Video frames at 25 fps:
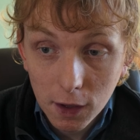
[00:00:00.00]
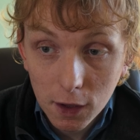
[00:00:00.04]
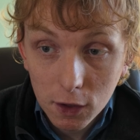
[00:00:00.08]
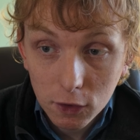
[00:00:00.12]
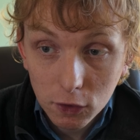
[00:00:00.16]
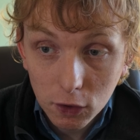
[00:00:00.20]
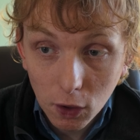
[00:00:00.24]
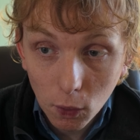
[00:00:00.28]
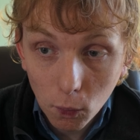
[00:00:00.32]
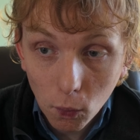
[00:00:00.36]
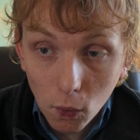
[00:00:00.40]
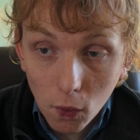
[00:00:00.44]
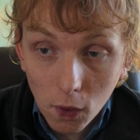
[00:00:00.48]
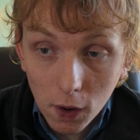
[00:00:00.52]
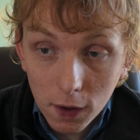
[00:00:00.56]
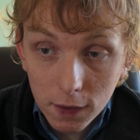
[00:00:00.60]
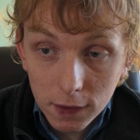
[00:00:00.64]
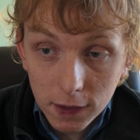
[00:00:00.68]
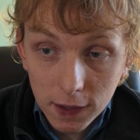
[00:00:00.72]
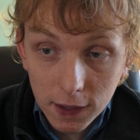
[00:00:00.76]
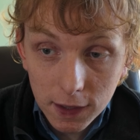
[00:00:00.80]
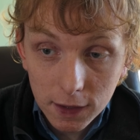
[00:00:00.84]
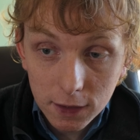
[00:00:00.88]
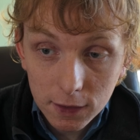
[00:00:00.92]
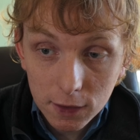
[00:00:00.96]
So what I
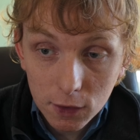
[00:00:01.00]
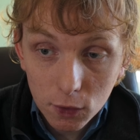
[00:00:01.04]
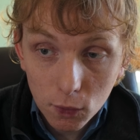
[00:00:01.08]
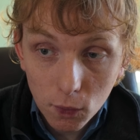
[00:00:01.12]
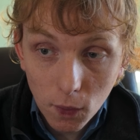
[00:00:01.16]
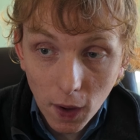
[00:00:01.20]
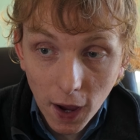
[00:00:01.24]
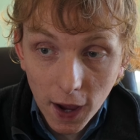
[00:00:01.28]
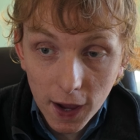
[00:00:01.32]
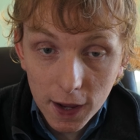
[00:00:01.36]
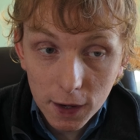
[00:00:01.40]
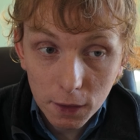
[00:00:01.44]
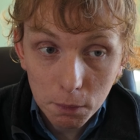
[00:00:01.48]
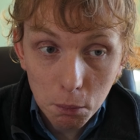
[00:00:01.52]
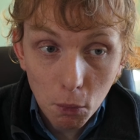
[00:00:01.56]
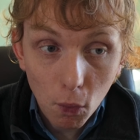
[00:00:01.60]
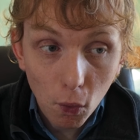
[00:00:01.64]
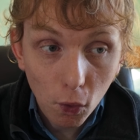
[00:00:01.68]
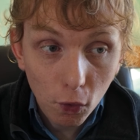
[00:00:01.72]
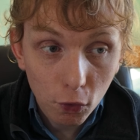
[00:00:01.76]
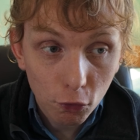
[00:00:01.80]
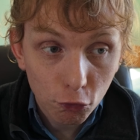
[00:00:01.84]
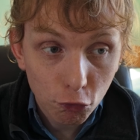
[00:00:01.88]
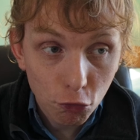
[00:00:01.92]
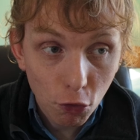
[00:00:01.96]
did to add more
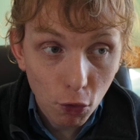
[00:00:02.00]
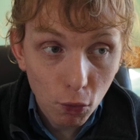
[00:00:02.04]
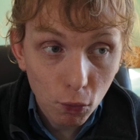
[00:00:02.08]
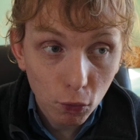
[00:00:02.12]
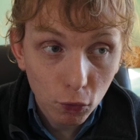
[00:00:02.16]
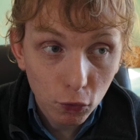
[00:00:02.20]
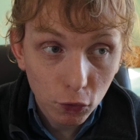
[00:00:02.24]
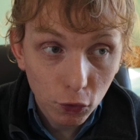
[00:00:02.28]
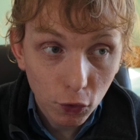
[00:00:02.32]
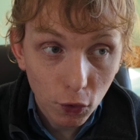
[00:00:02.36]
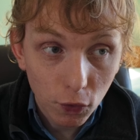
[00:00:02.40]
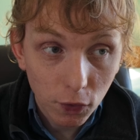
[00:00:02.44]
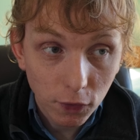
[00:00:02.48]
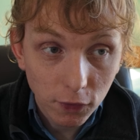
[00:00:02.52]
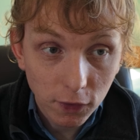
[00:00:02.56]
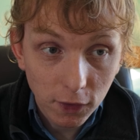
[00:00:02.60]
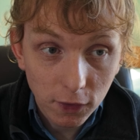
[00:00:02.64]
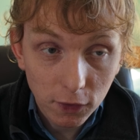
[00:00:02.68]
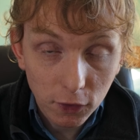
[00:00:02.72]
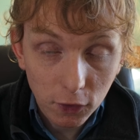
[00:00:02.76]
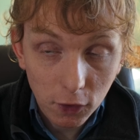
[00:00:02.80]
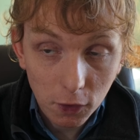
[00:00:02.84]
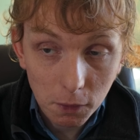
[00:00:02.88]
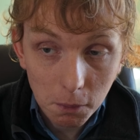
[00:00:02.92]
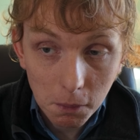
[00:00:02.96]
controls to the
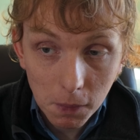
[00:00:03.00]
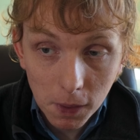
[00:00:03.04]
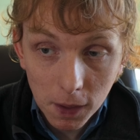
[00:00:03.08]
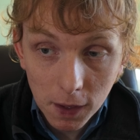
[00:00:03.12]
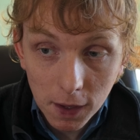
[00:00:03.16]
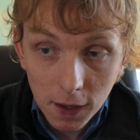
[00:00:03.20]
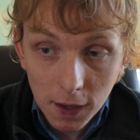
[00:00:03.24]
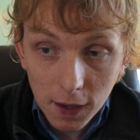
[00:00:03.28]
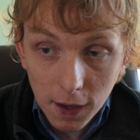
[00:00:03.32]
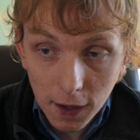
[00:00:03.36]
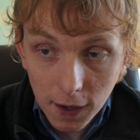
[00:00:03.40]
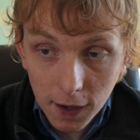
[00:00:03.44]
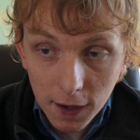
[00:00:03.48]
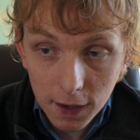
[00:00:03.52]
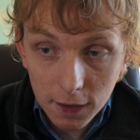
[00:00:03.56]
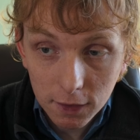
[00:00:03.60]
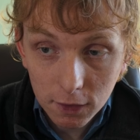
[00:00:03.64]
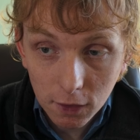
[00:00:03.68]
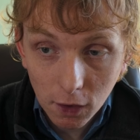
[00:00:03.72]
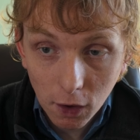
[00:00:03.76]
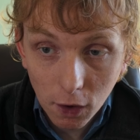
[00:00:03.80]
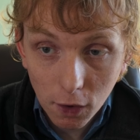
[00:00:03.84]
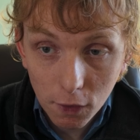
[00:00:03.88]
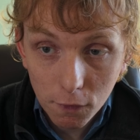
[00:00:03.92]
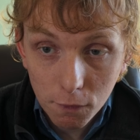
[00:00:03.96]
system is
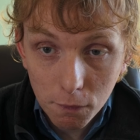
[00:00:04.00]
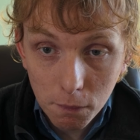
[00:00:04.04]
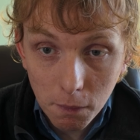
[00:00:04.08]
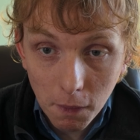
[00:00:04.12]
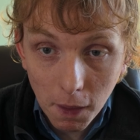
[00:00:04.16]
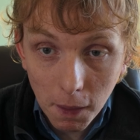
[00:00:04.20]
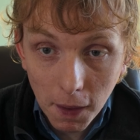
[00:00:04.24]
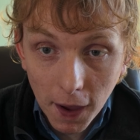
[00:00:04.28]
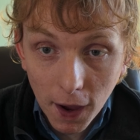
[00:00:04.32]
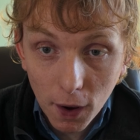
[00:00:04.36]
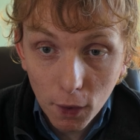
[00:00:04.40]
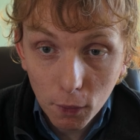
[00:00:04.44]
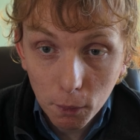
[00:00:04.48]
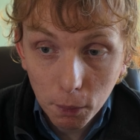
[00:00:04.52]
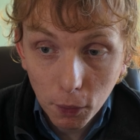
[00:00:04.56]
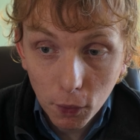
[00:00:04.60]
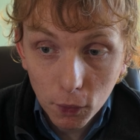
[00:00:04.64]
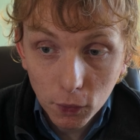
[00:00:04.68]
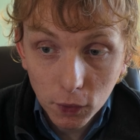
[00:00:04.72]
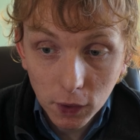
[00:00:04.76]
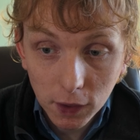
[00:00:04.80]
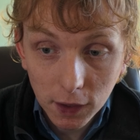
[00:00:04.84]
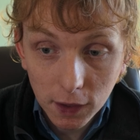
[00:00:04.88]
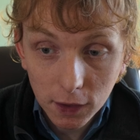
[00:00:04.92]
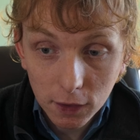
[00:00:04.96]
I've
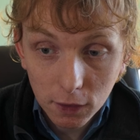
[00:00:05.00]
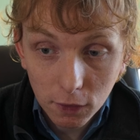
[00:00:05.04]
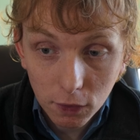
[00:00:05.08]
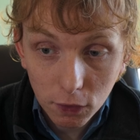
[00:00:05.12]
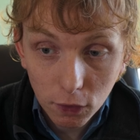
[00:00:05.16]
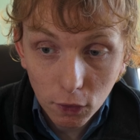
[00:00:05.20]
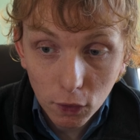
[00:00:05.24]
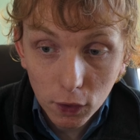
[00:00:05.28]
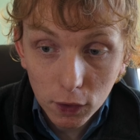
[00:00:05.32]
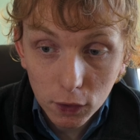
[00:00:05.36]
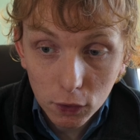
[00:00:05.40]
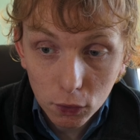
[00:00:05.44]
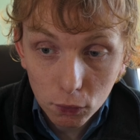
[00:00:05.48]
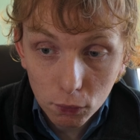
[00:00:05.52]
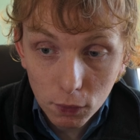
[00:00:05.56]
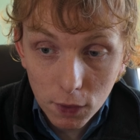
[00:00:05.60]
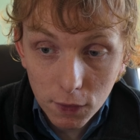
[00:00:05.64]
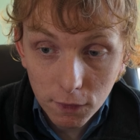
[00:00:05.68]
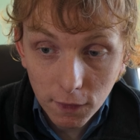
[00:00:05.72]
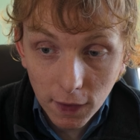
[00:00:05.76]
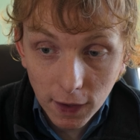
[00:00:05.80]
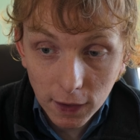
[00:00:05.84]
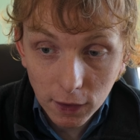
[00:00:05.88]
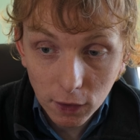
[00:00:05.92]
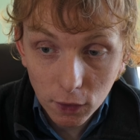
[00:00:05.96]
outputted those three
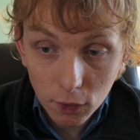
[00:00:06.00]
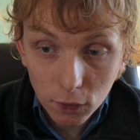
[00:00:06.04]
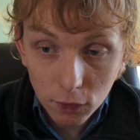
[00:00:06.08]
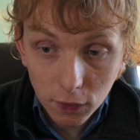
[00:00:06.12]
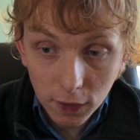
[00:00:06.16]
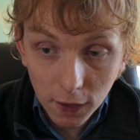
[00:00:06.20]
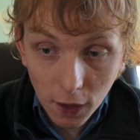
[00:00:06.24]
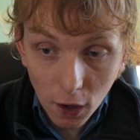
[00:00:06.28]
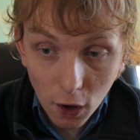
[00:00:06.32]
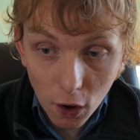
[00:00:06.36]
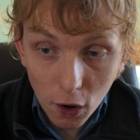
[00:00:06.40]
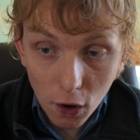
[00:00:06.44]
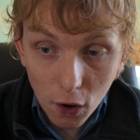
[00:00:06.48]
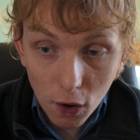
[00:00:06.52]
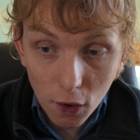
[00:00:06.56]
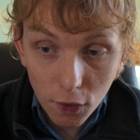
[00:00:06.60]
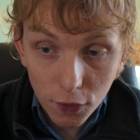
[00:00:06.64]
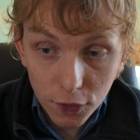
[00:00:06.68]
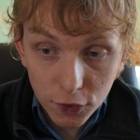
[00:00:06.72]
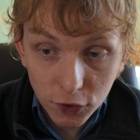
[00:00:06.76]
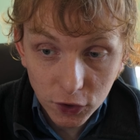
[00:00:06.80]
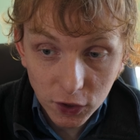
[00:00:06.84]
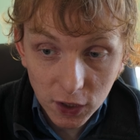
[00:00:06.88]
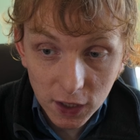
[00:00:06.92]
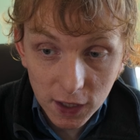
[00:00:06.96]
values, the R,
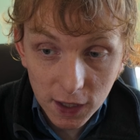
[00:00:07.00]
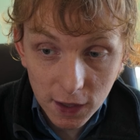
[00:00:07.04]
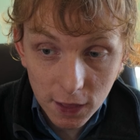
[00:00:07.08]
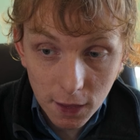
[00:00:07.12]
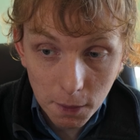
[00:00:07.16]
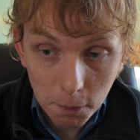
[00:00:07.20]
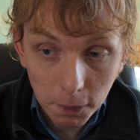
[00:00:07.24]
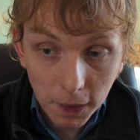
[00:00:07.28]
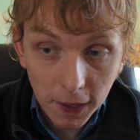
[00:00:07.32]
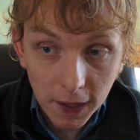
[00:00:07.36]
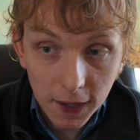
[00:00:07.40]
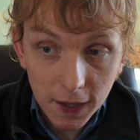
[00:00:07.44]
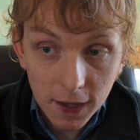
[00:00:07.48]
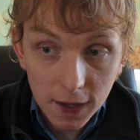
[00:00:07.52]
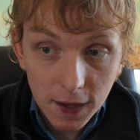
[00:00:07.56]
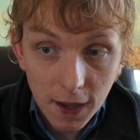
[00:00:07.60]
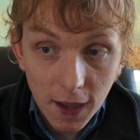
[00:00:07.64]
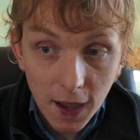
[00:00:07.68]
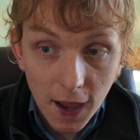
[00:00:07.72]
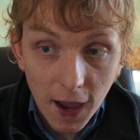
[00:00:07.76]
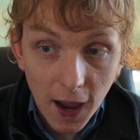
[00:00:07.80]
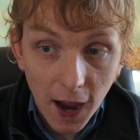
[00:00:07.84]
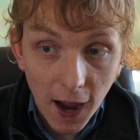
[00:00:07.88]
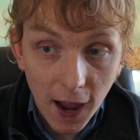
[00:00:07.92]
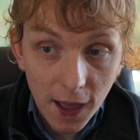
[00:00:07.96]
the G and the B,
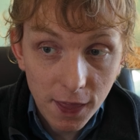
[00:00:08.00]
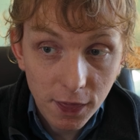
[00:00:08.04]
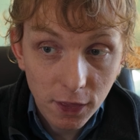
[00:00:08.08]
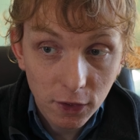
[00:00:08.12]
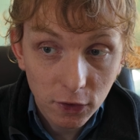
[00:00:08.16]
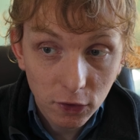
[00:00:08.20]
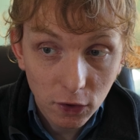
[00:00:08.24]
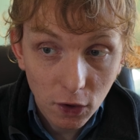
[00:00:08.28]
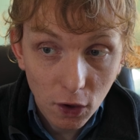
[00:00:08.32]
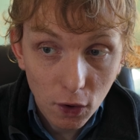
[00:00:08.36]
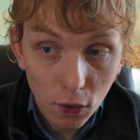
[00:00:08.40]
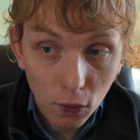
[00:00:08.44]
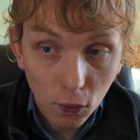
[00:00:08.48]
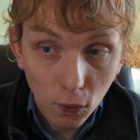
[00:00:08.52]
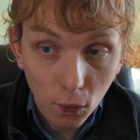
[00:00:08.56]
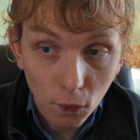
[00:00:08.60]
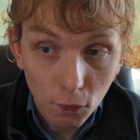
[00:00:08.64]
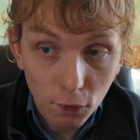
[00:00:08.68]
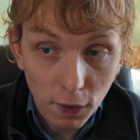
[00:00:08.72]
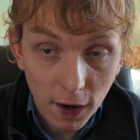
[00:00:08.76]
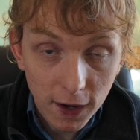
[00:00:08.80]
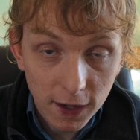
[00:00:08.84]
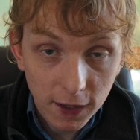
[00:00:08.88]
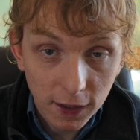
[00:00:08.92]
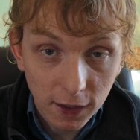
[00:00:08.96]
and the circle
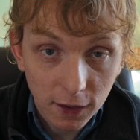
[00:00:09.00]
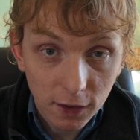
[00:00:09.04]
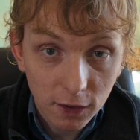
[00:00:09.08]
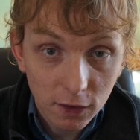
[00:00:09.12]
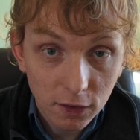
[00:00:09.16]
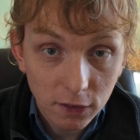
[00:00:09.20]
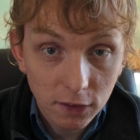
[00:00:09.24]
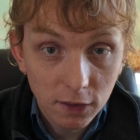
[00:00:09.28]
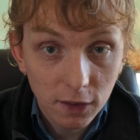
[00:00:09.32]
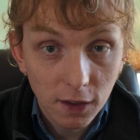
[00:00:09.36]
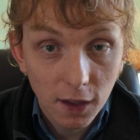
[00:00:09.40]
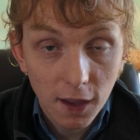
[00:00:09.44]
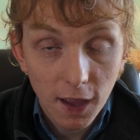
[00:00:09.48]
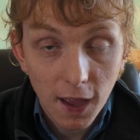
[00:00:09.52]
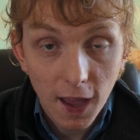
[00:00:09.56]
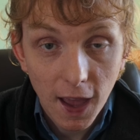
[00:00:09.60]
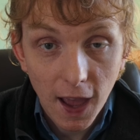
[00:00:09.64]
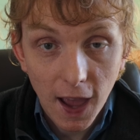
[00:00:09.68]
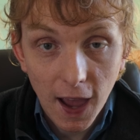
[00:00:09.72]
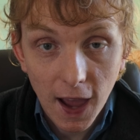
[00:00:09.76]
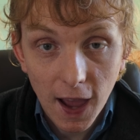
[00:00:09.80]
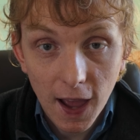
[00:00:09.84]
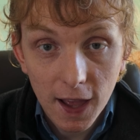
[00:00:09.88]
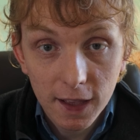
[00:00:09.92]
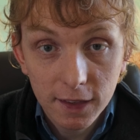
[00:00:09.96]
radius
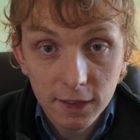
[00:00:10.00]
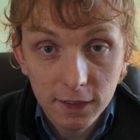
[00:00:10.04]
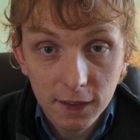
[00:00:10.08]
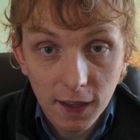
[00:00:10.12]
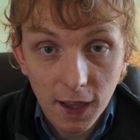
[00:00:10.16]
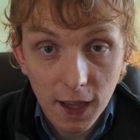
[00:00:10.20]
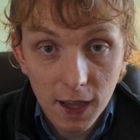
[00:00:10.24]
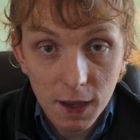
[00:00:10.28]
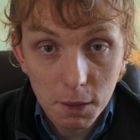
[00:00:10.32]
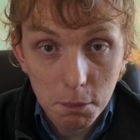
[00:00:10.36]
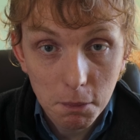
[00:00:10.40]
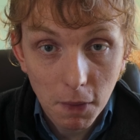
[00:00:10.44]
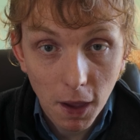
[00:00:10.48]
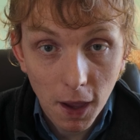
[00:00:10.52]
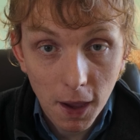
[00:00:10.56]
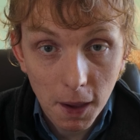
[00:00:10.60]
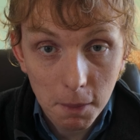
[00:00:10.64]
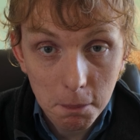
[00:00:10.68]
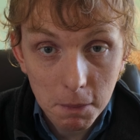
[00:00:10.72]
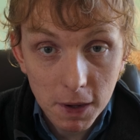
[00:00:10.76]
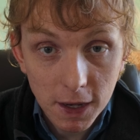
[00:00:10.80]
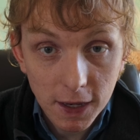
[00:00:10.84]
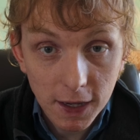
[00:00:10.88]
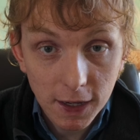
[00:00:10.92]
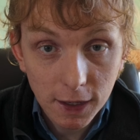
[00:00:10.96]
as a
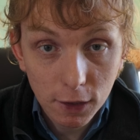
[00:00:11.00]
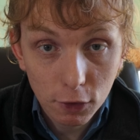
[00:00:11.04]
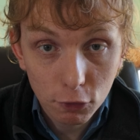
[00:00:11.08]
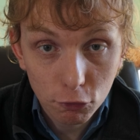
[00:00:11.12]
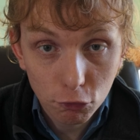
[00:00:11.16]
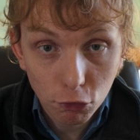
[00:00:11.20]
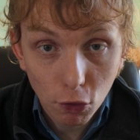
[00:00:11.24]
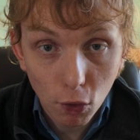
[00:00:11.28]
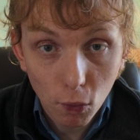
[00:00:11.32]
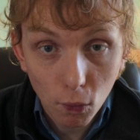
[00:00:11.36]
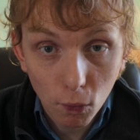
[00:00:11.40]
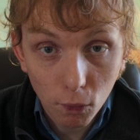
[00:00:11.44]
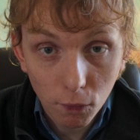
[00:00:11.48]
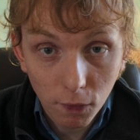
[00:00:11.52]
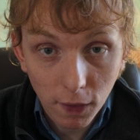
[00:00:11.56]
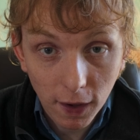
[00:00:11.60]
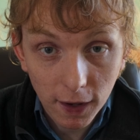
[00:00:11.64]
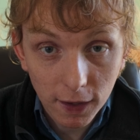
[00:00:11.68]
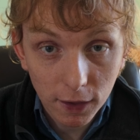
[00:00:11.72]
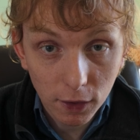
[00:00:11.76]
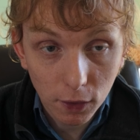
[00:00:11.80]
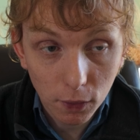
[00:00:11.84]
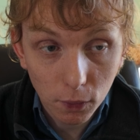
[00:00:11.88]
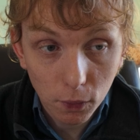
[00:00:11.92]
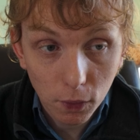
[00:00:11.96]
MIDI control
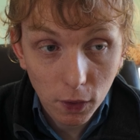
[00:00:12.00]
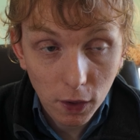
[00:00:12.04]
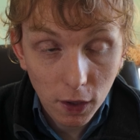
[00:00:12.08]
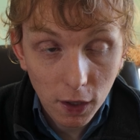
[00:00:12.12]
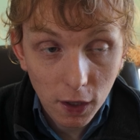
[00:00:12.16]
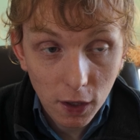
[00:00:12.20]
value.